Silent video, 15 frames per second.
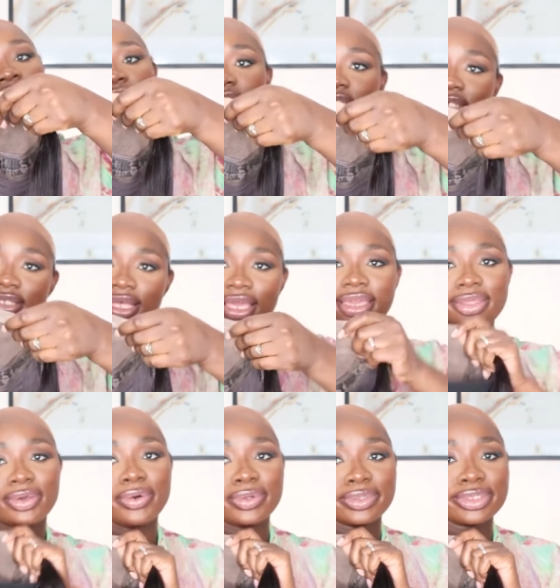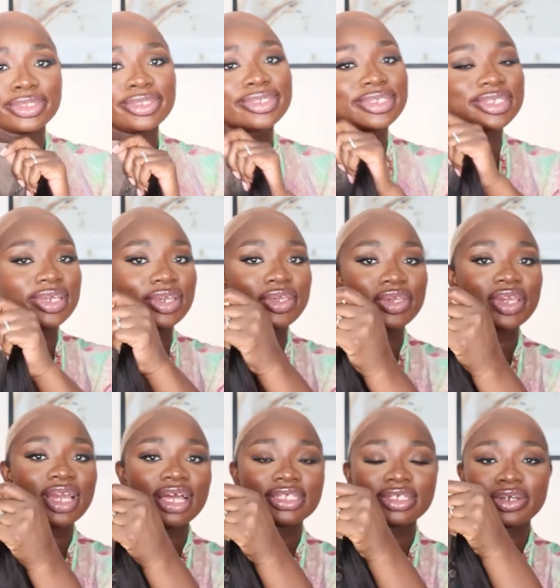stick it on so you
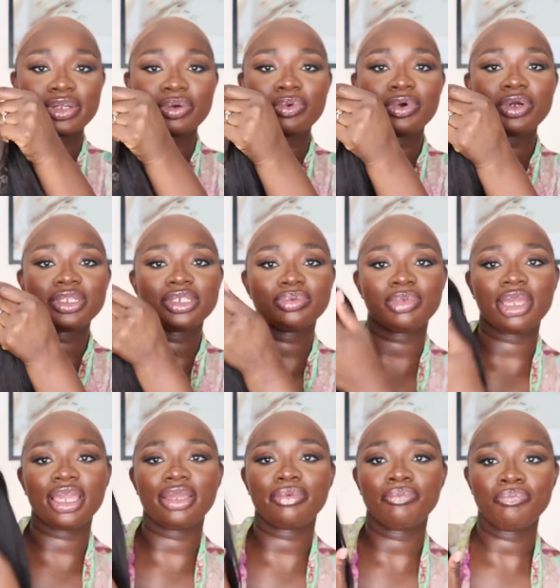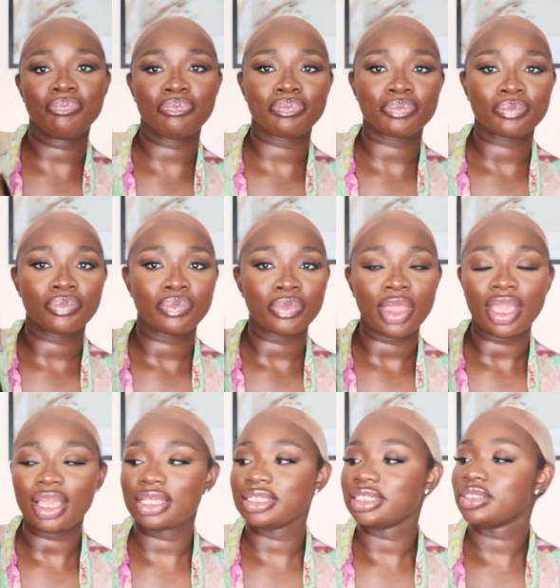guys are going to watch me
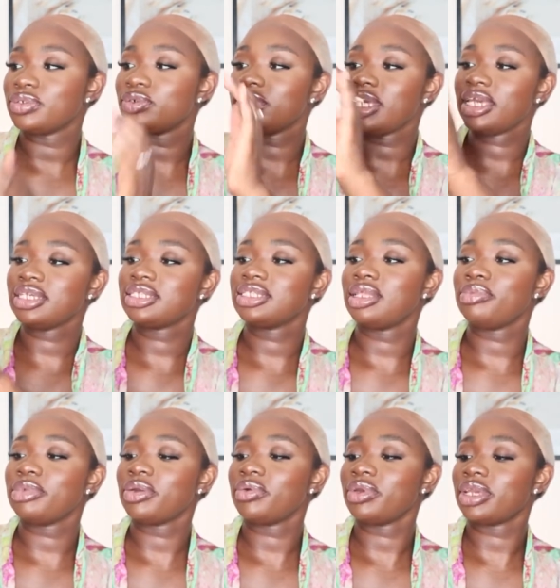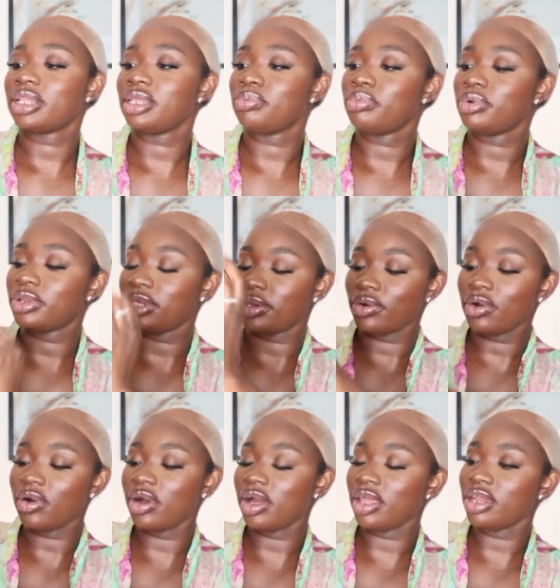install this let me quickly put it
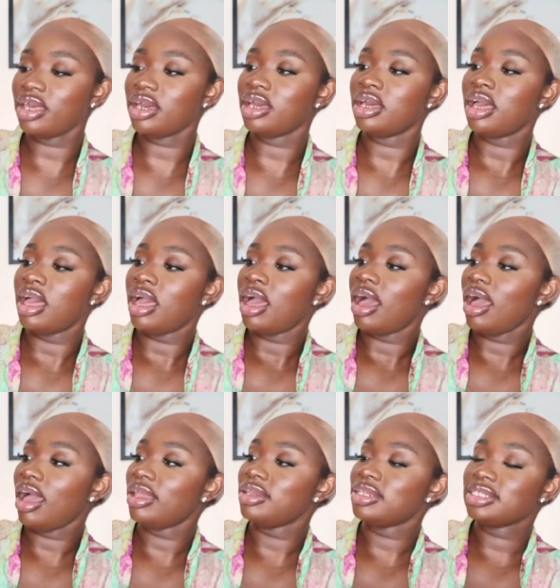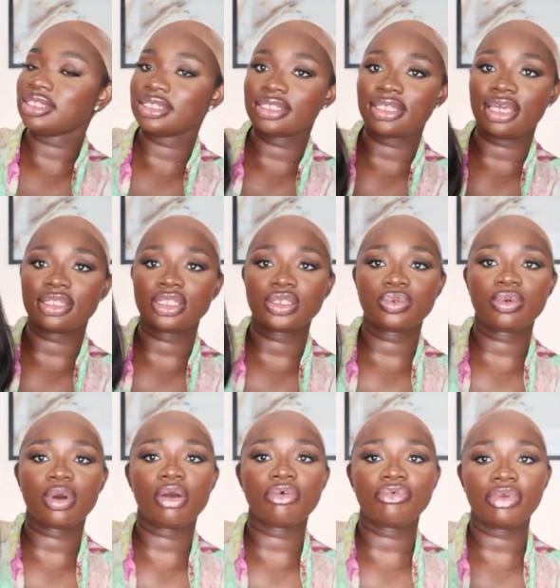on and this is their
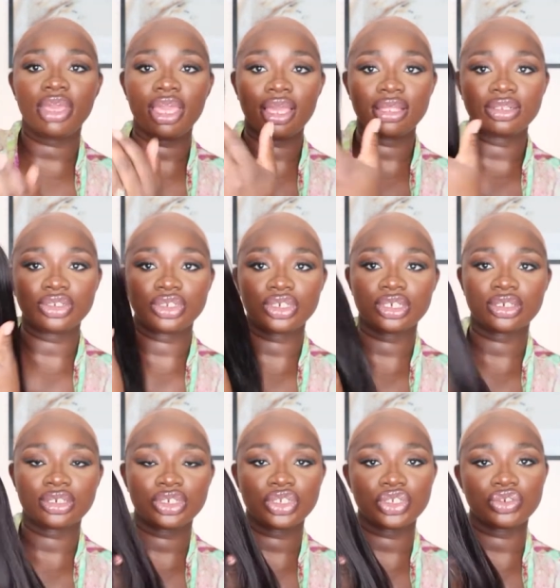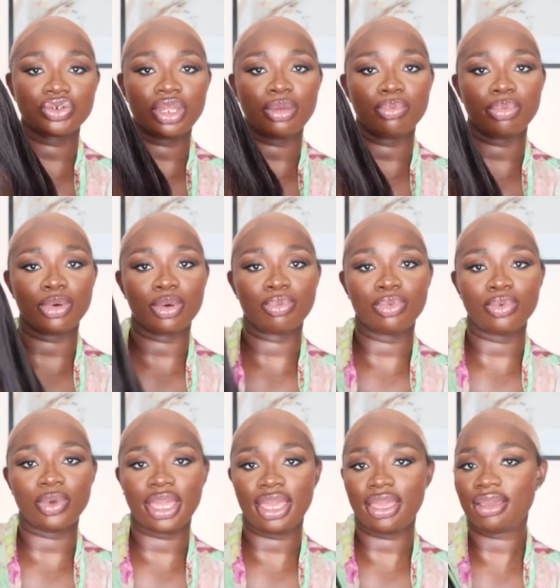12 inch straight bob
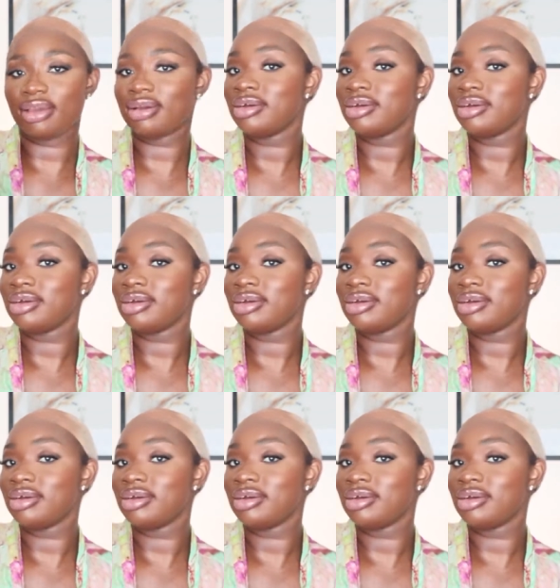wig